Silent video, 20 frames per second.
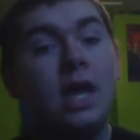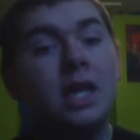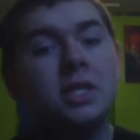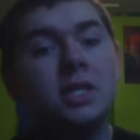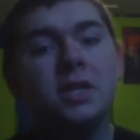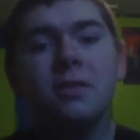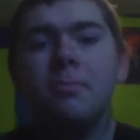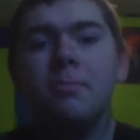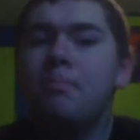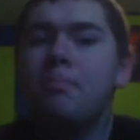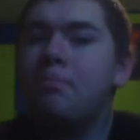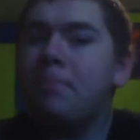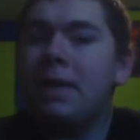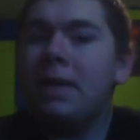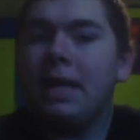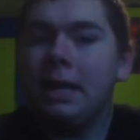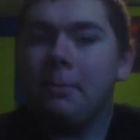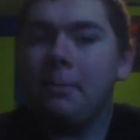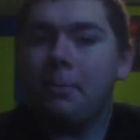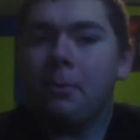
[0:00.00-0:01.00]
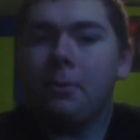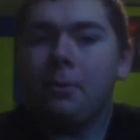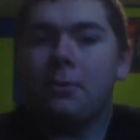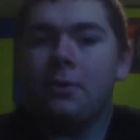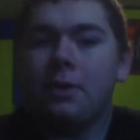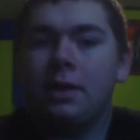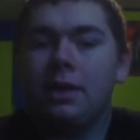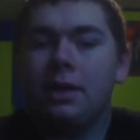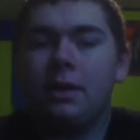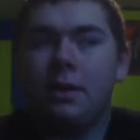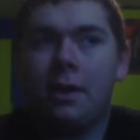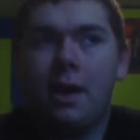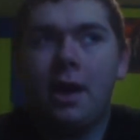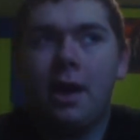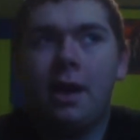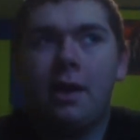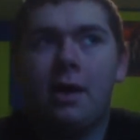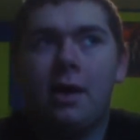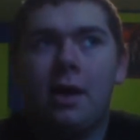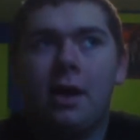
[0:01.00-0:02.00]
Just being personally
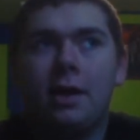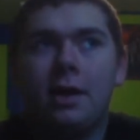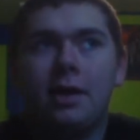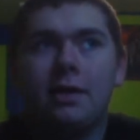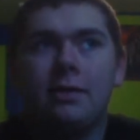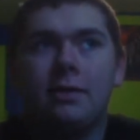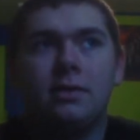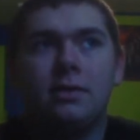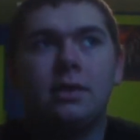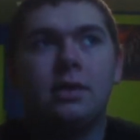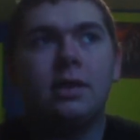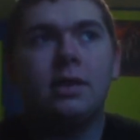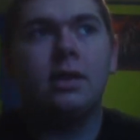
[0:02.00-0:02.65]
honest.